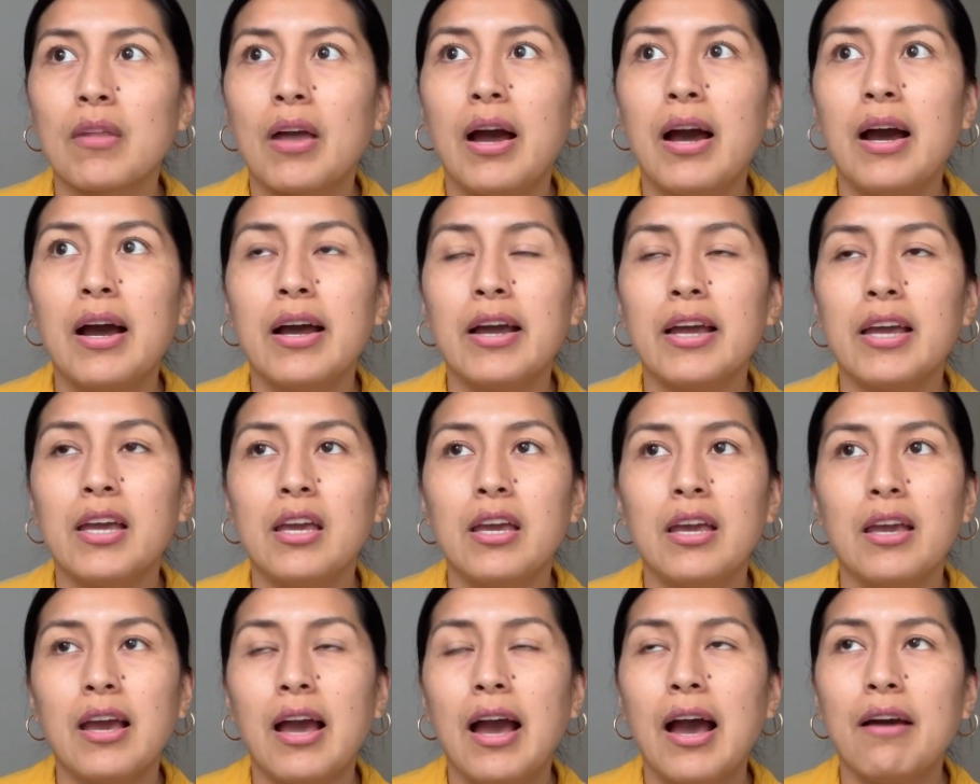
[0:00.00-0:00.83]

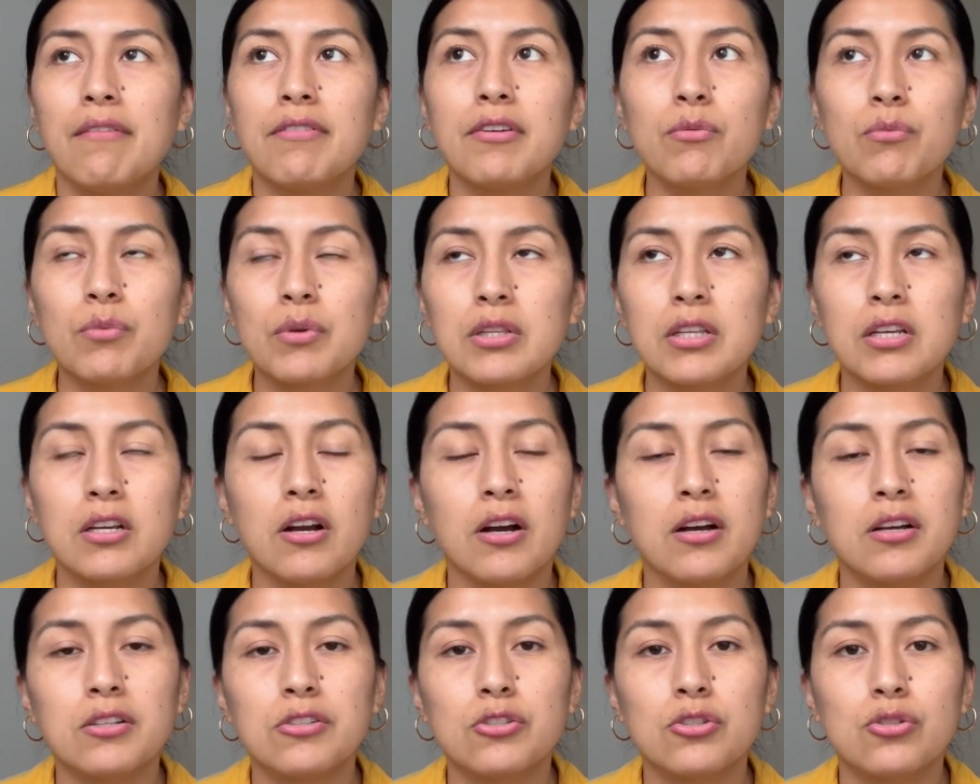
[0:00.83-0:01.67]
I haven't really
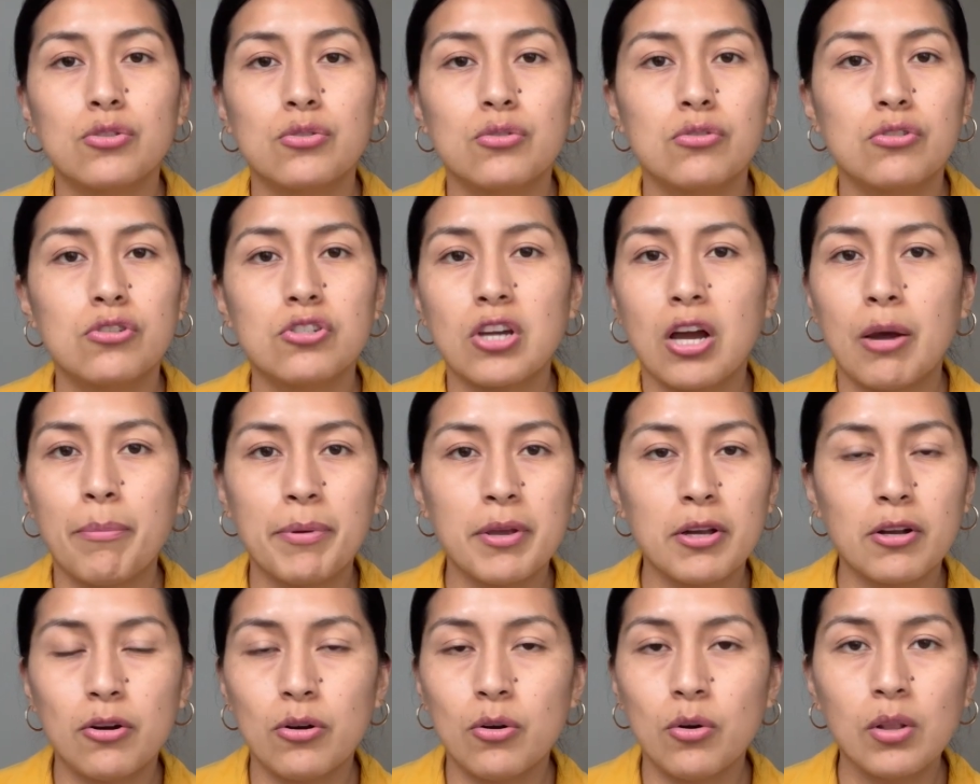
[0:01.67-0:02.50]
gone
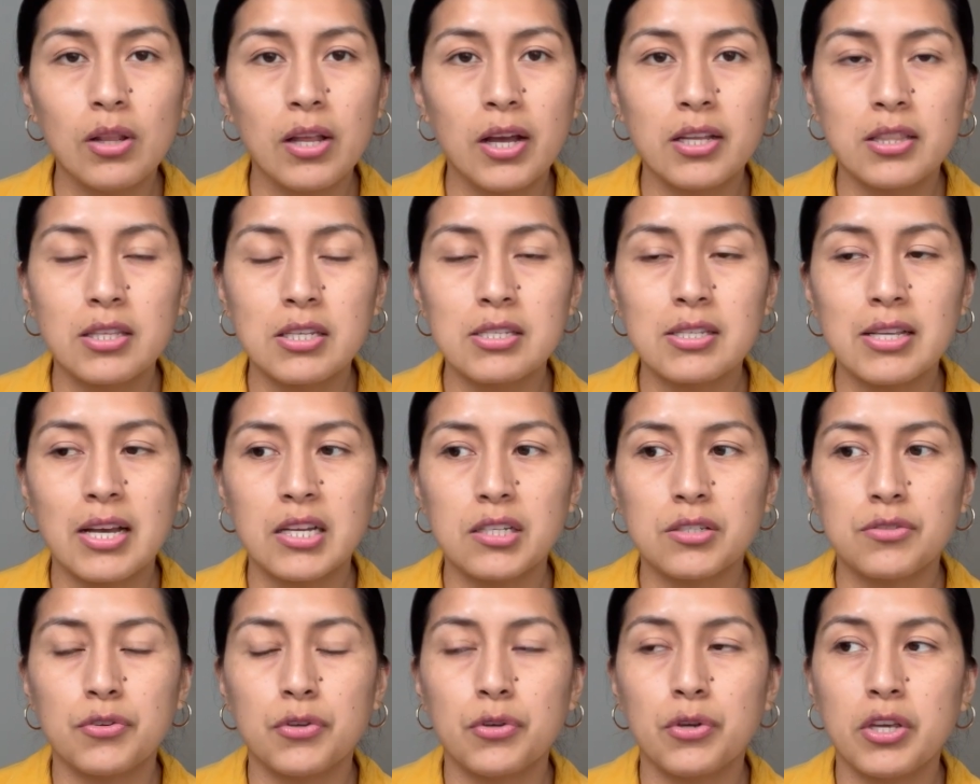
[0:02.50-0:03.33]
shopping a whole lot these
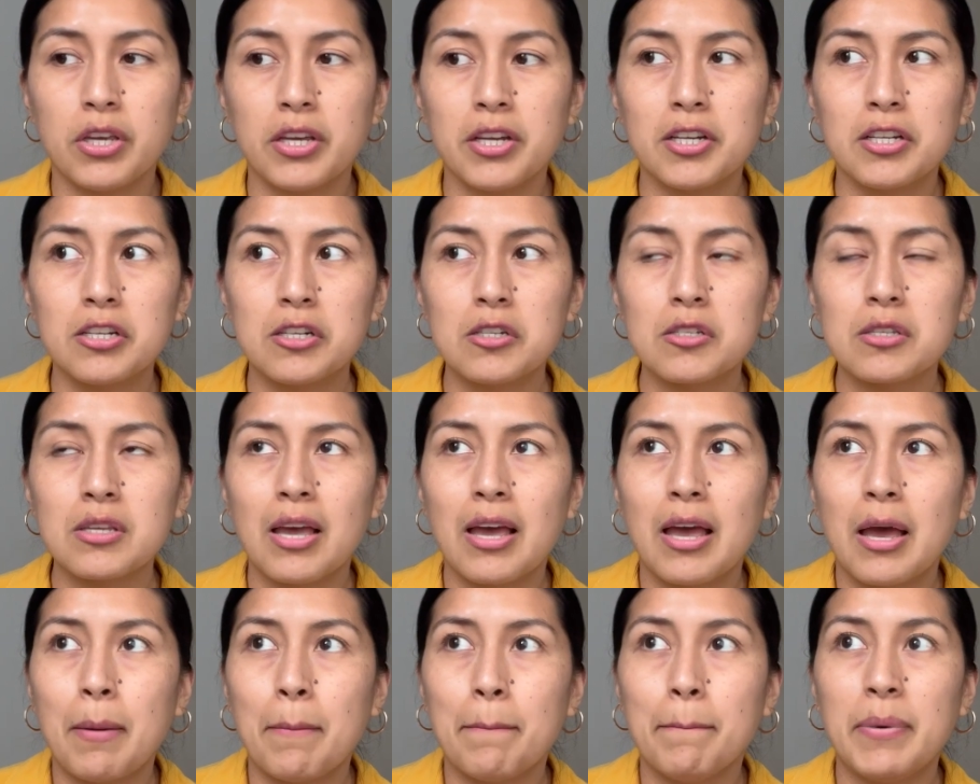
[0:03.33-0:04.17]
last few years,
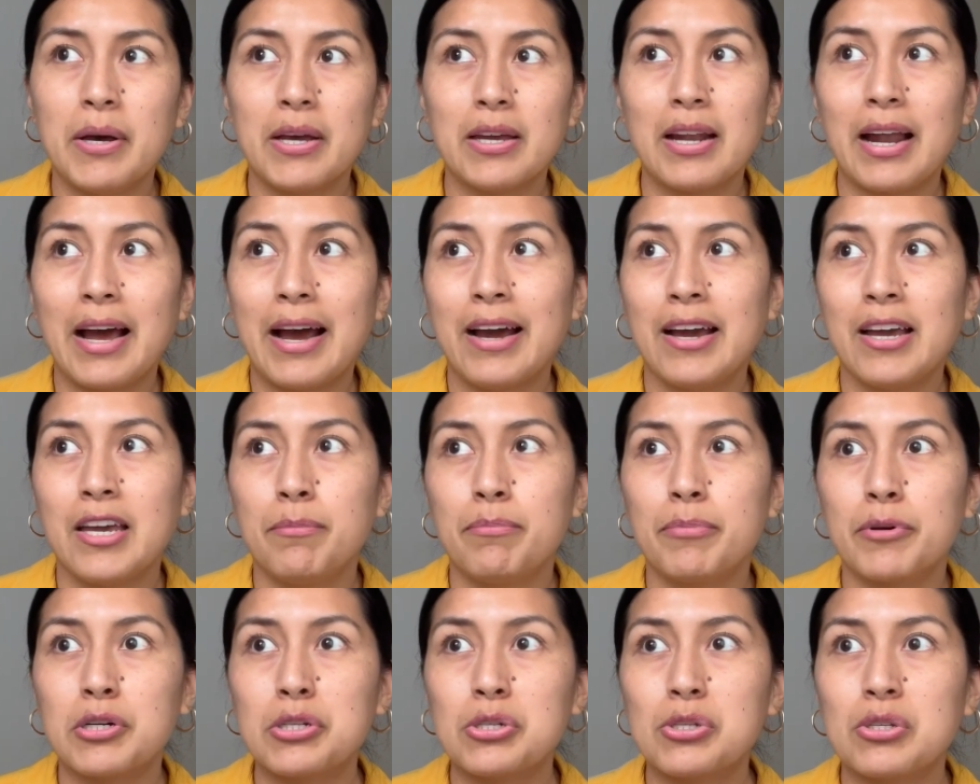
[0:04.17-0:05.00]
but I
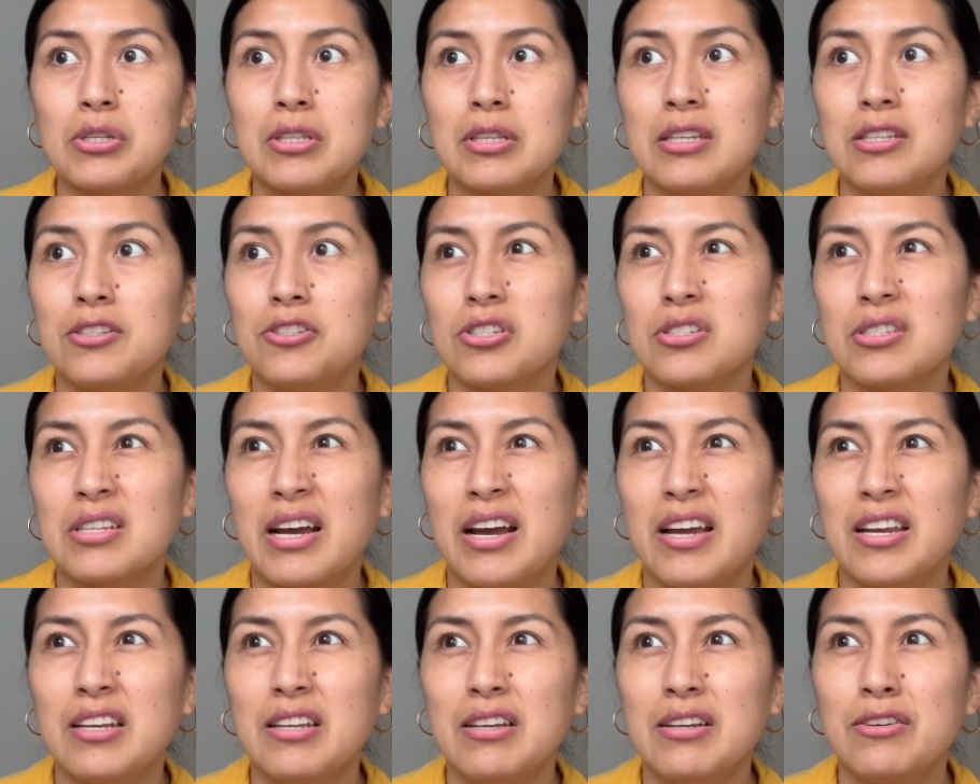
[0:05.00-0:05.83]
personally just
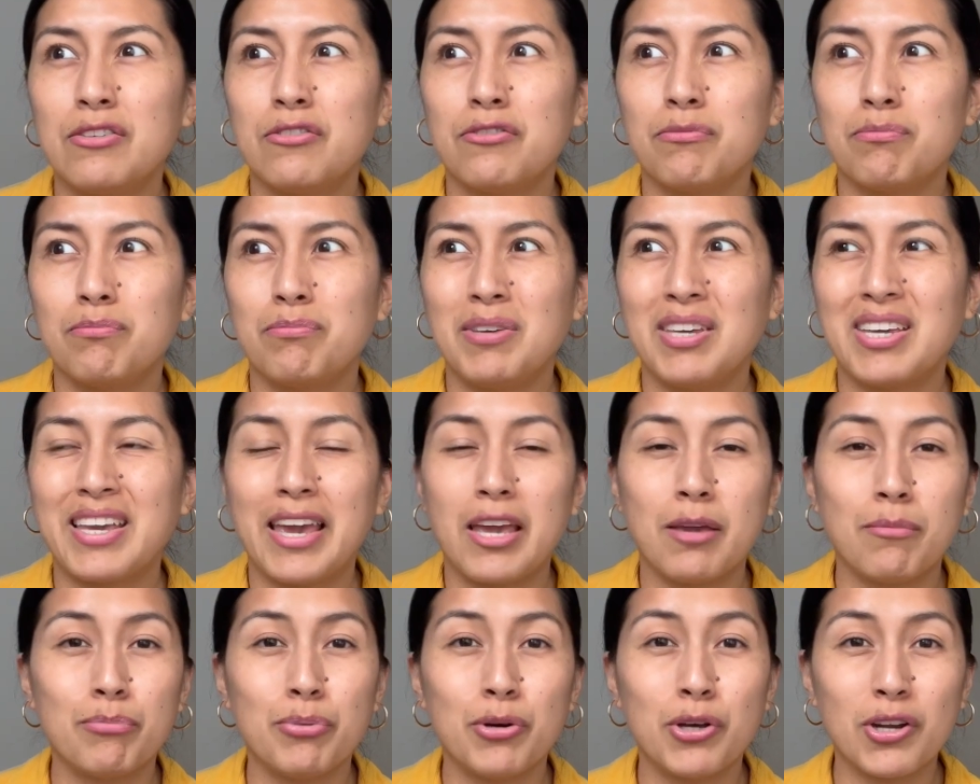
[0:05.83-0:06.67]
kind of
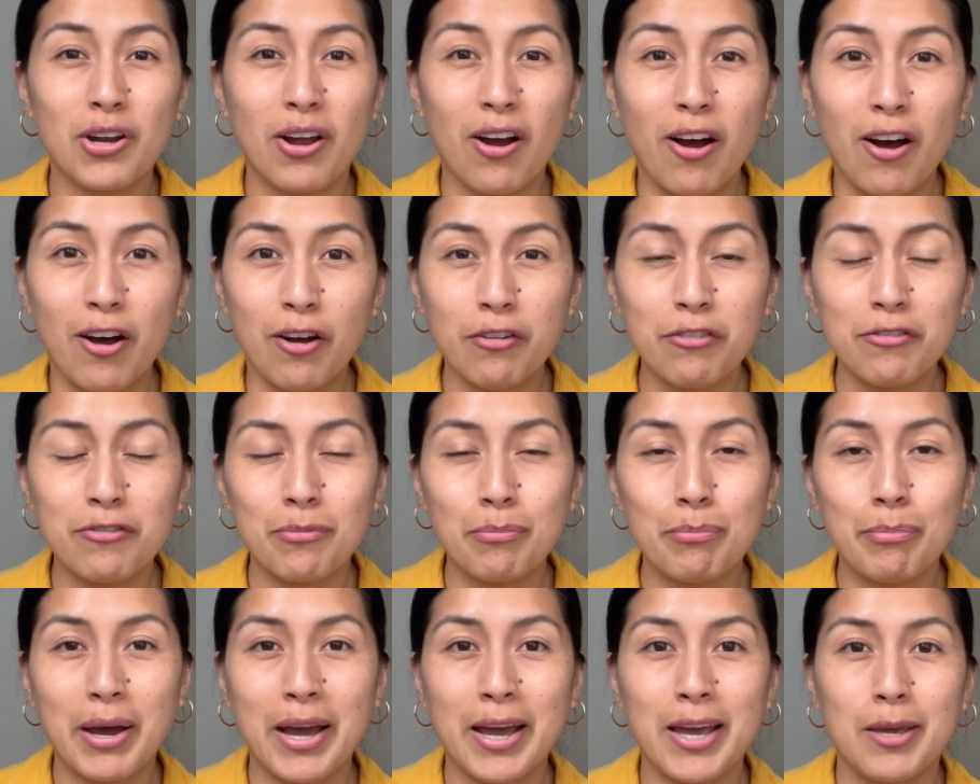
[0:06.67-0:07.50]
became put off
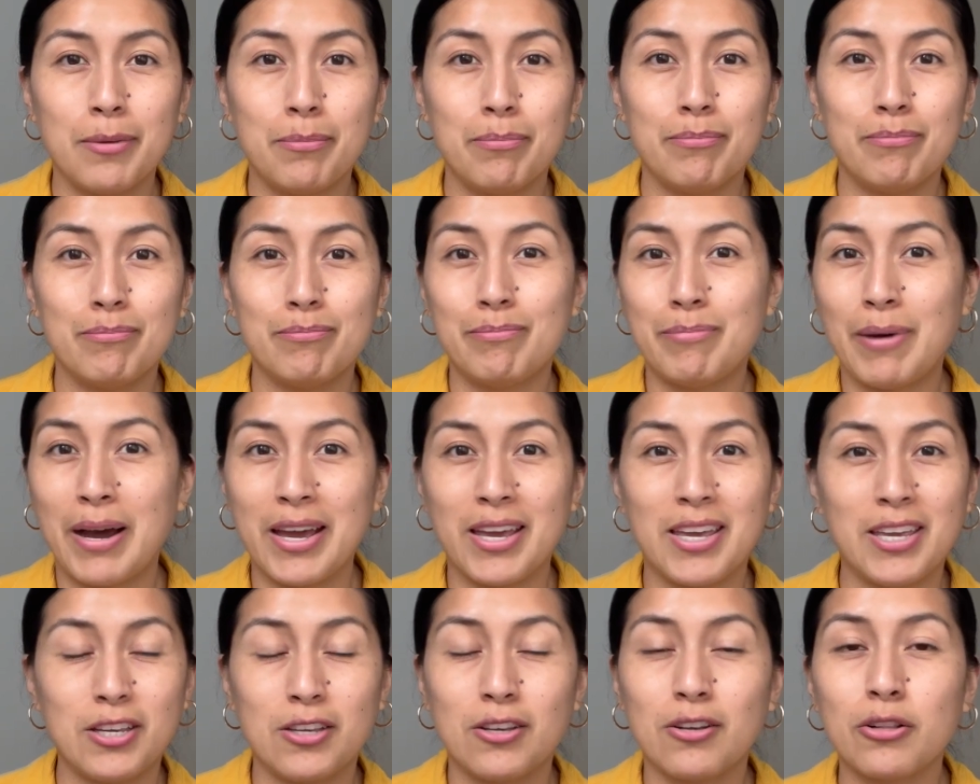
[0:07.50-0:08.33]
by
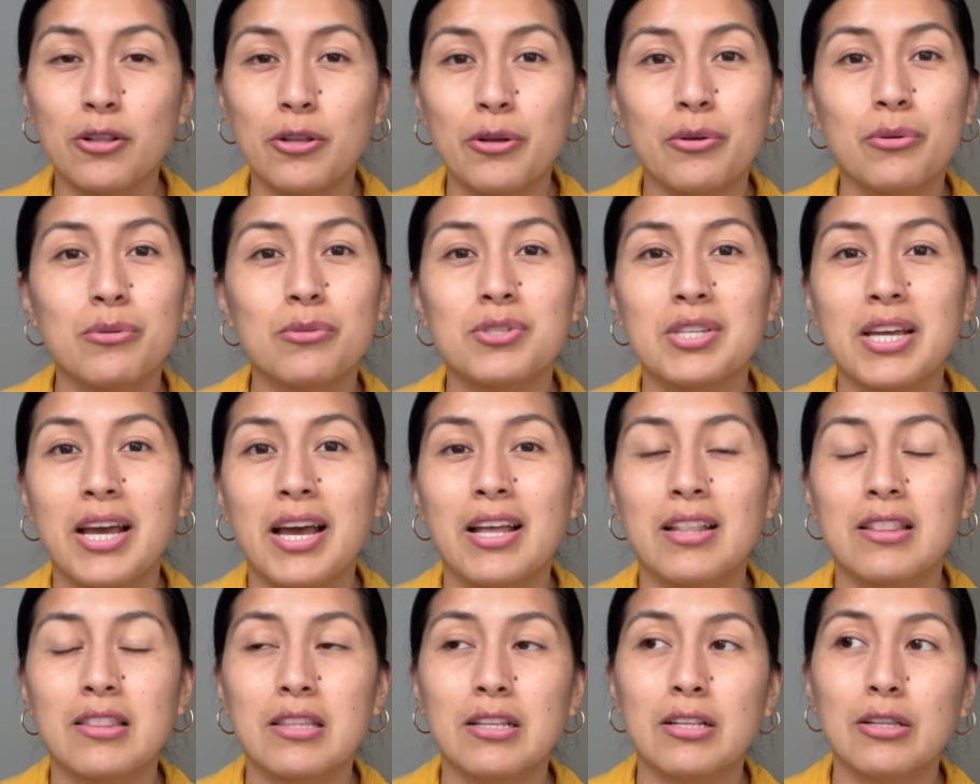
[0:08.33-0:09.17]
buying clothes
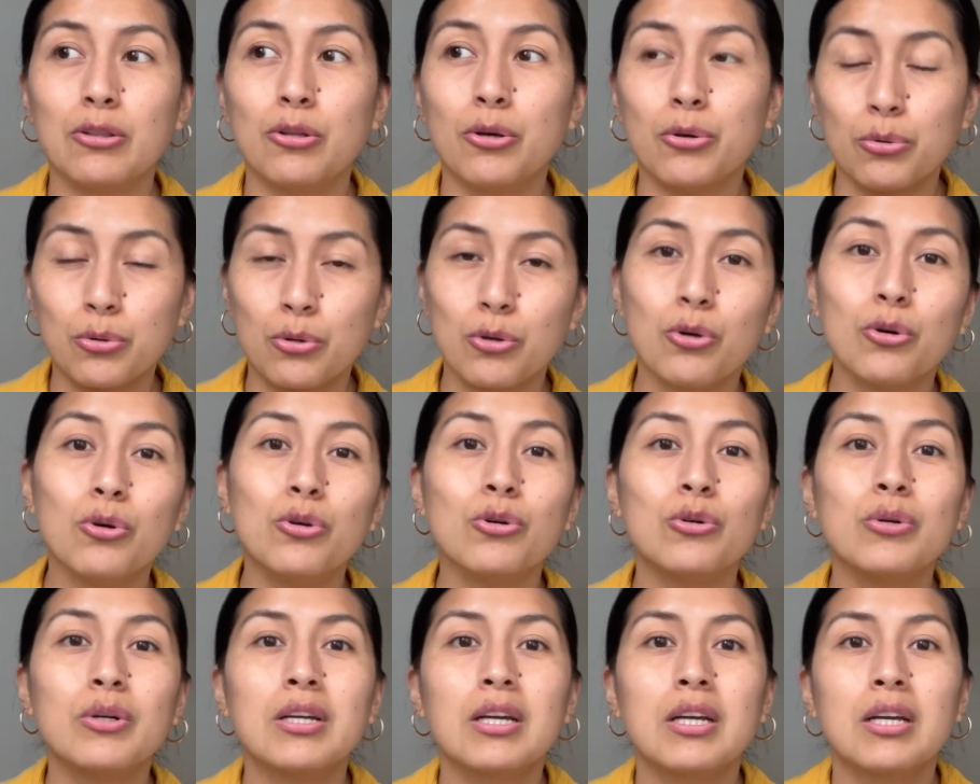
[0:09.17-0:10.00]
at the
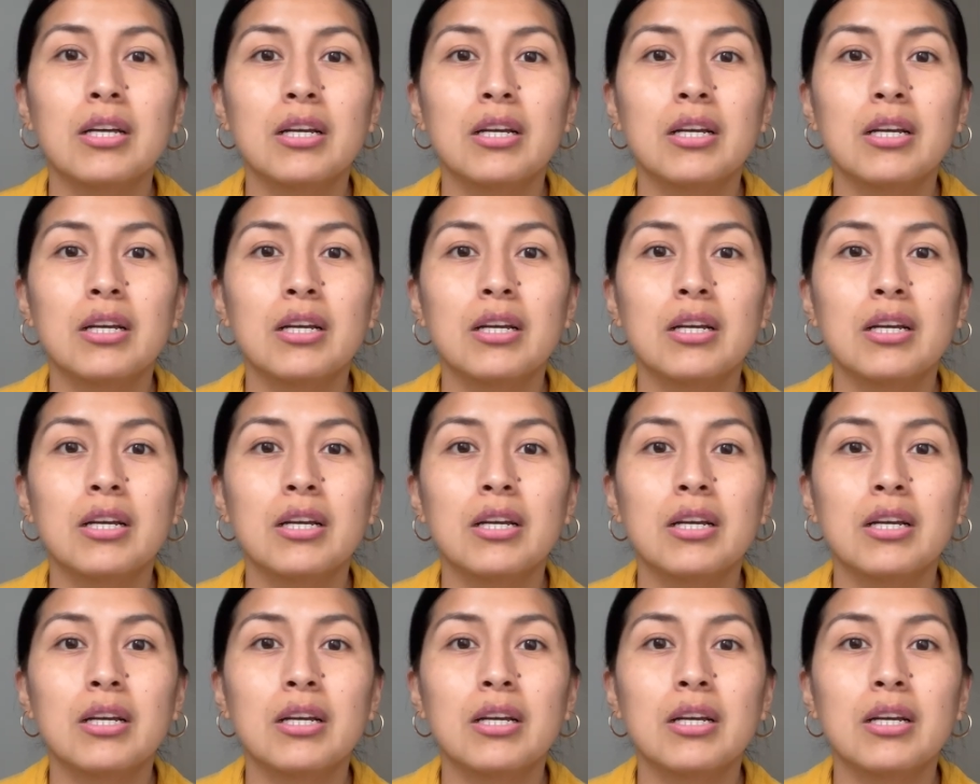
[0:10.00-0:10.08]
local